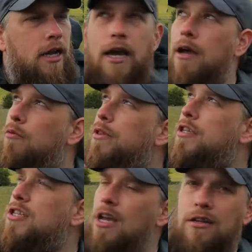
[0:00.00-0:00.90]
With
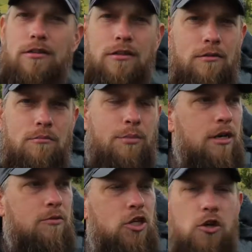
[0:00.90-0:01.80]
the sun
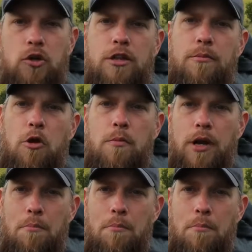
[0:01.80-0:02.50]
being obscured at the moment,